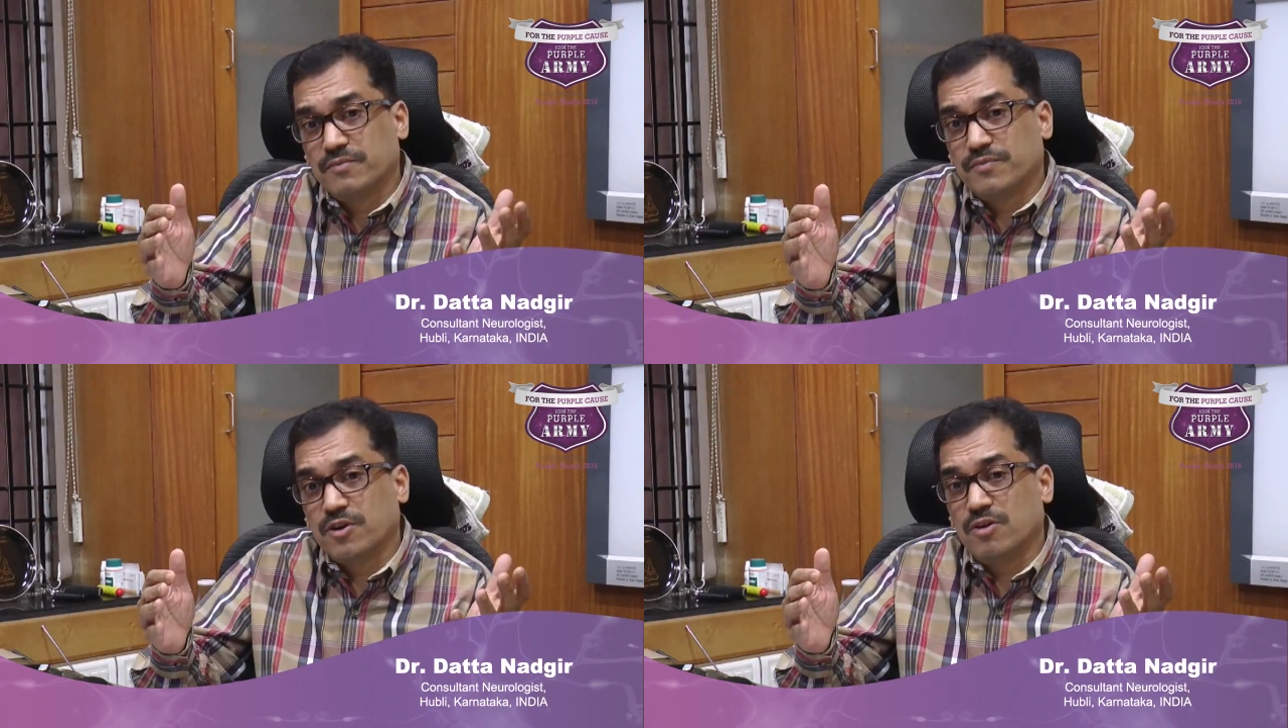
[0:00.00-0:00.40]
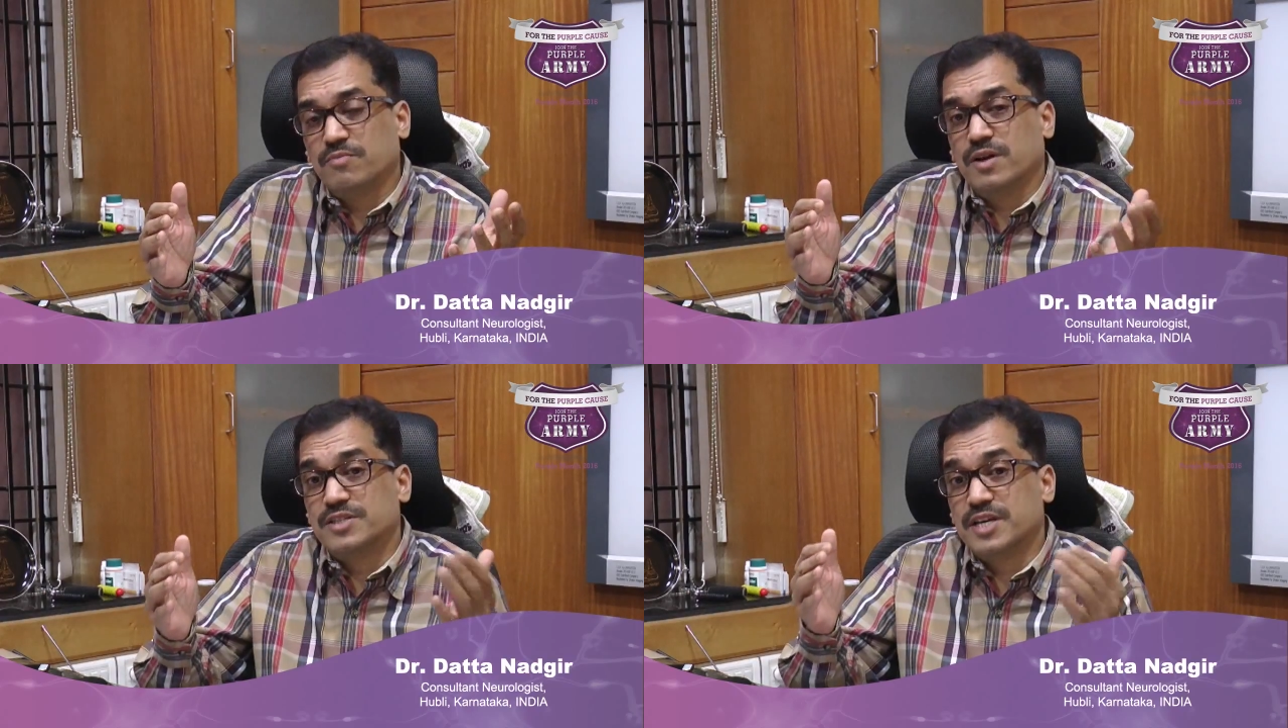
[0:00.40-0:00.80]

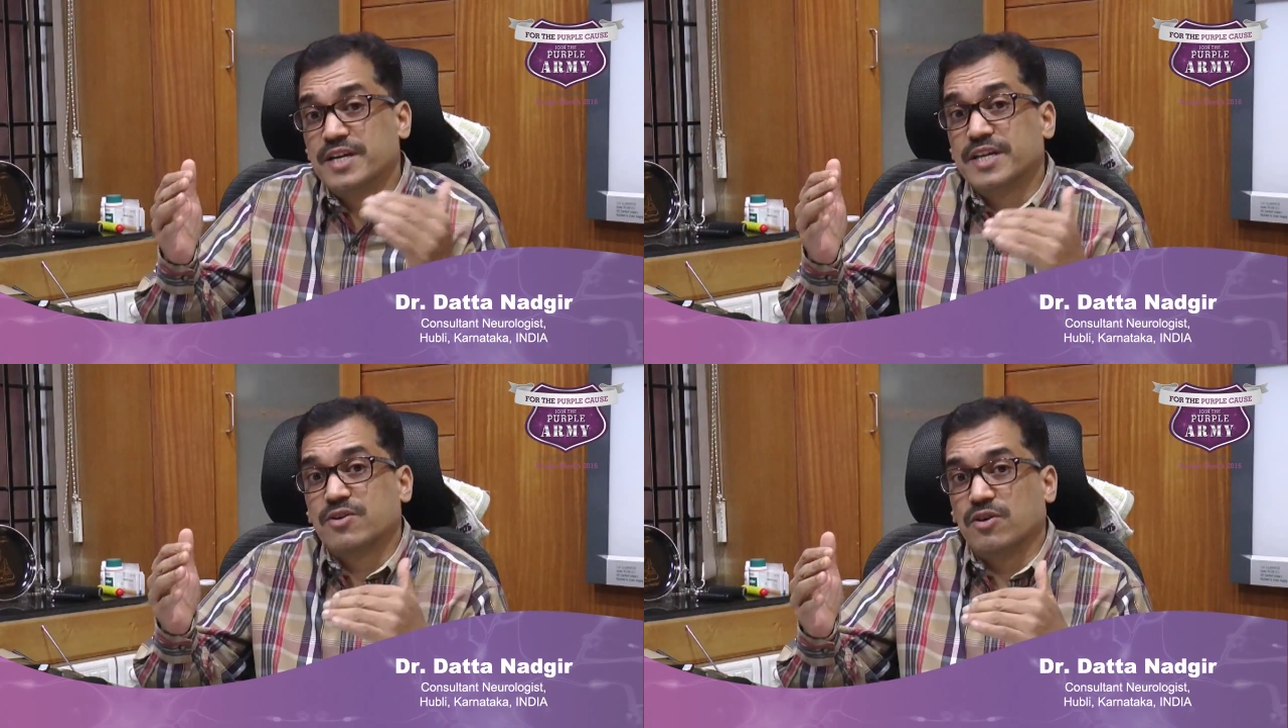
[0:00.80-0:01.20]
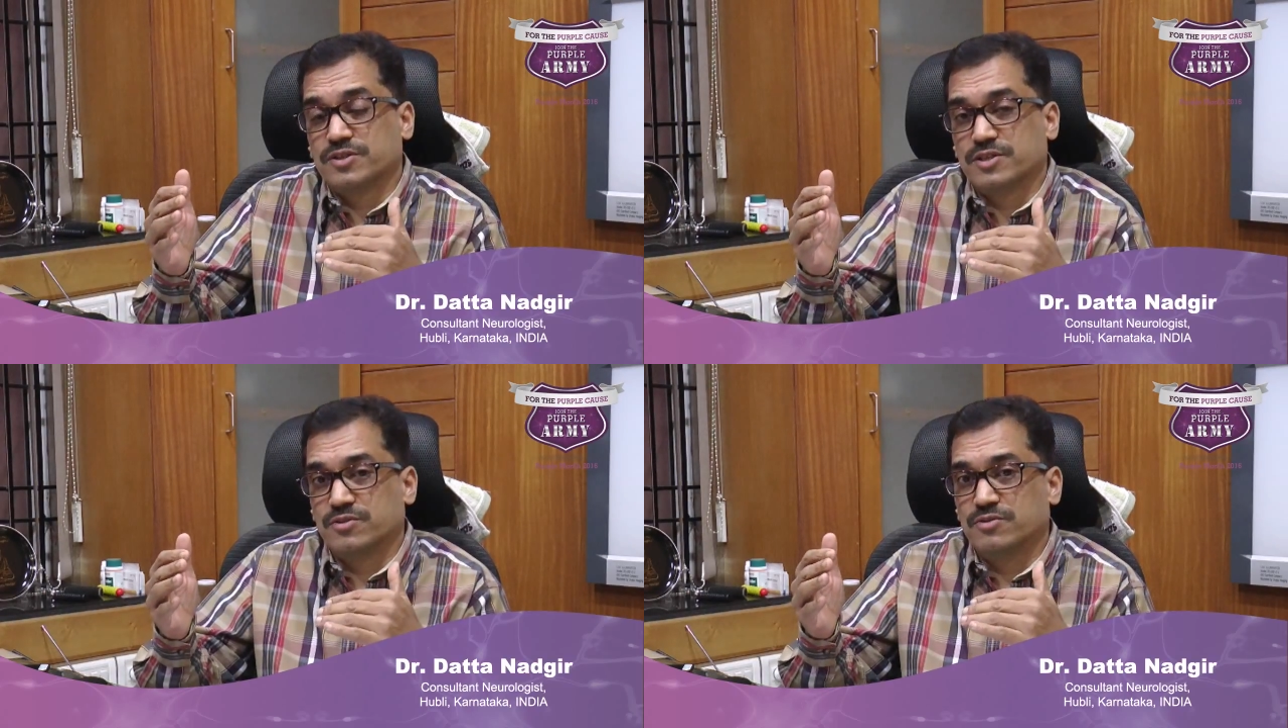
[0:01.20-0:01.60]
from genetic
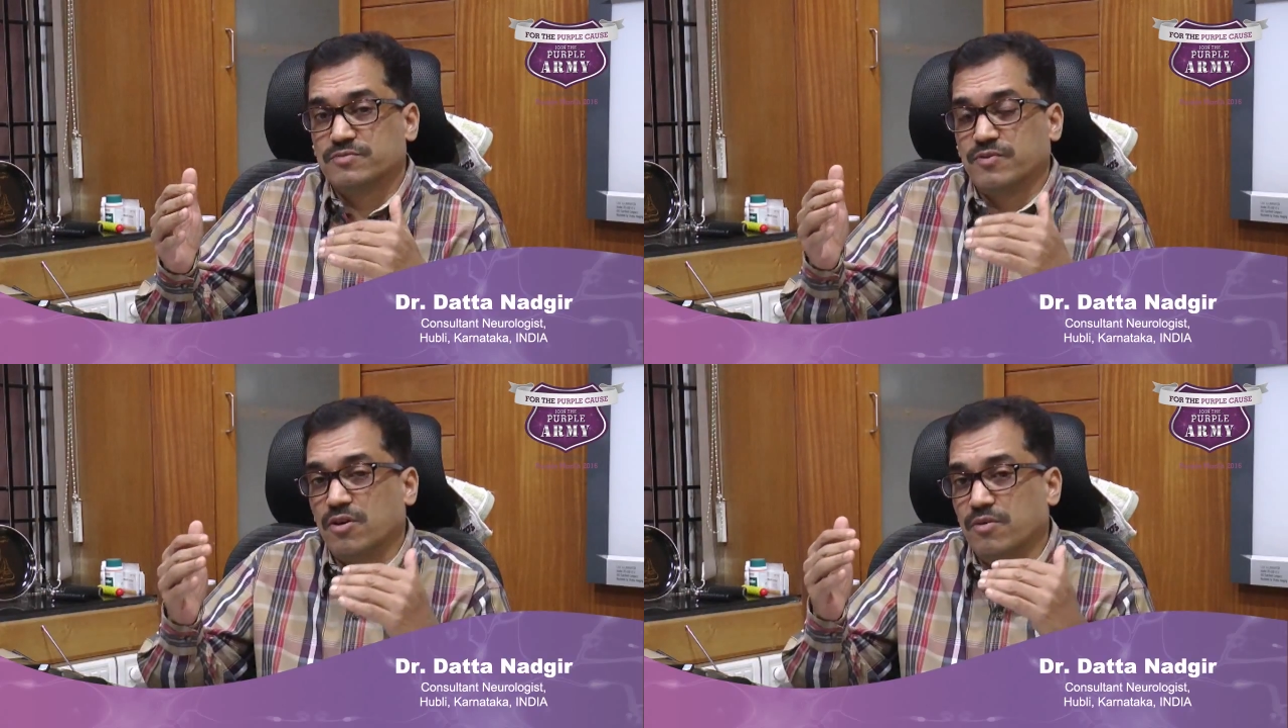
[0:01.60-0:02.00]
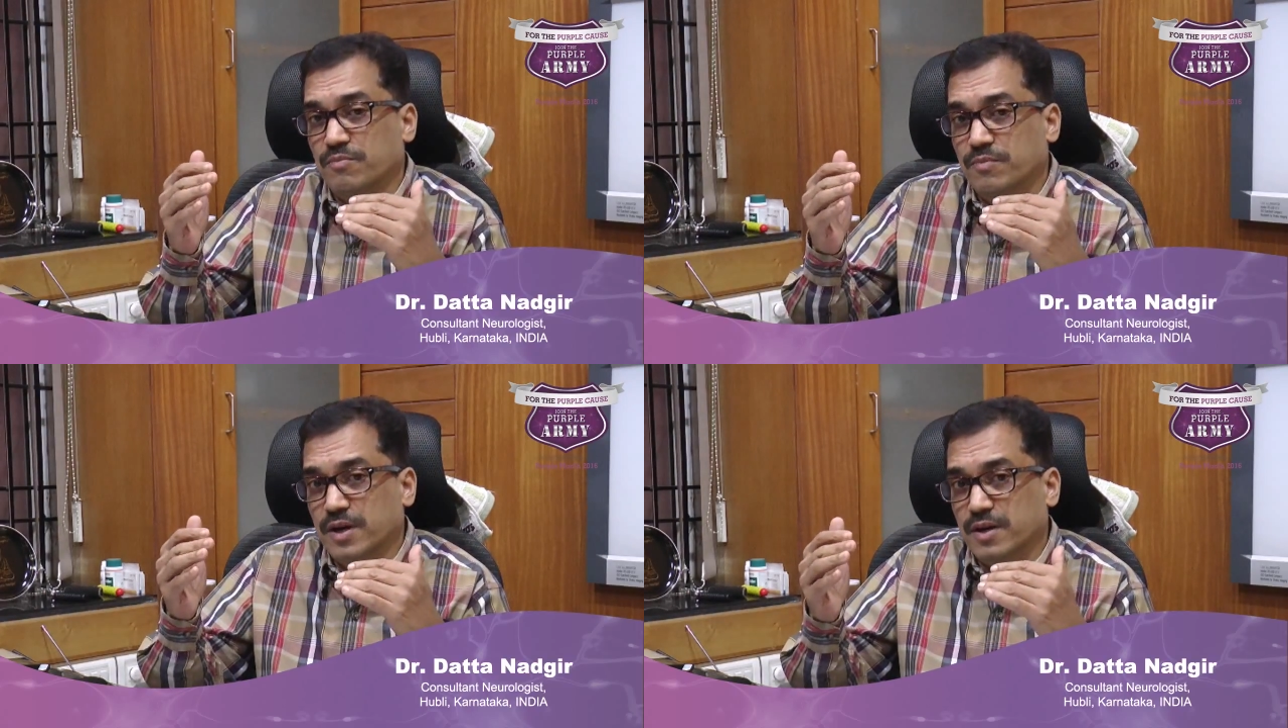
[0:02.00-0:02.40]
causes.
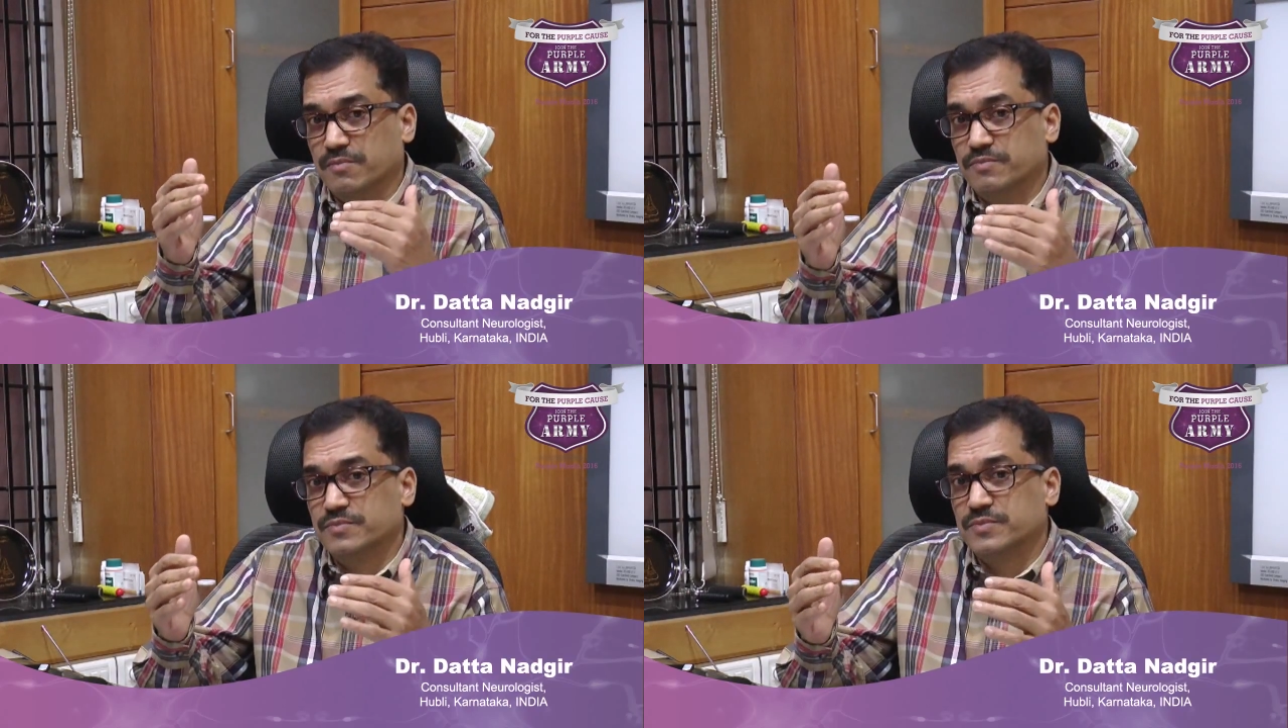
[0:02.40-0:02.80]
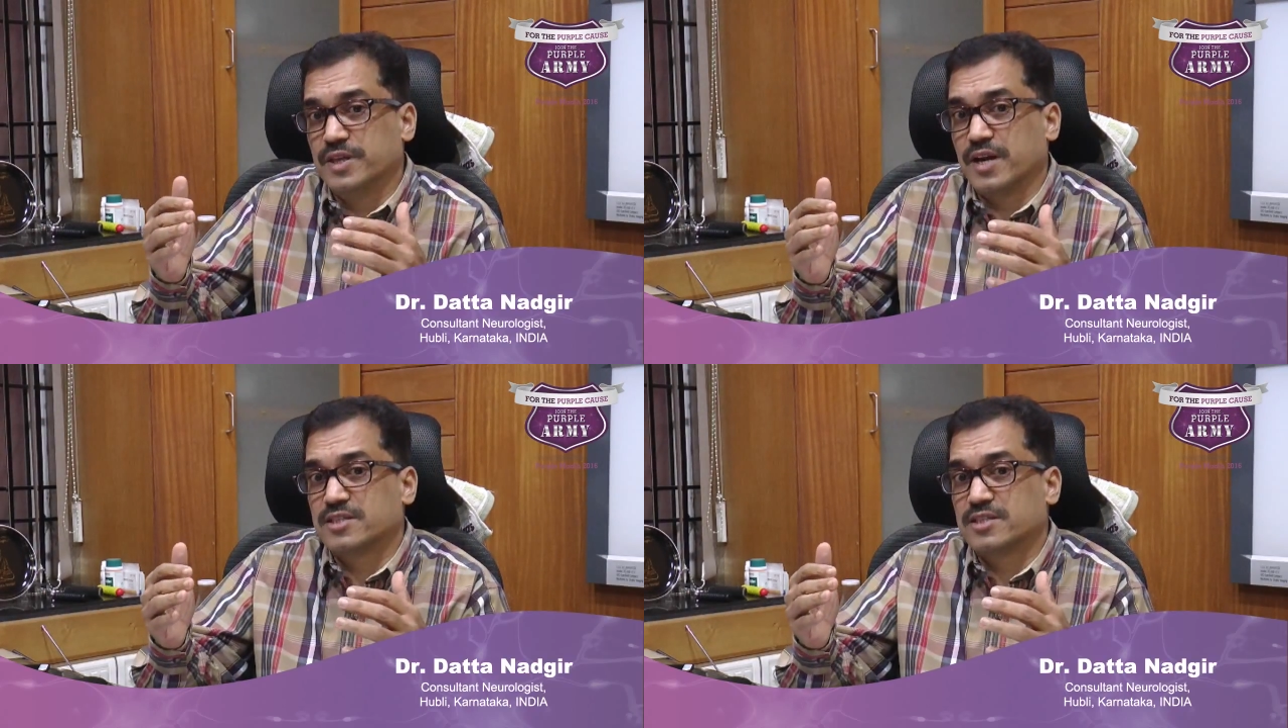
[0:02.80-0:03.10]
There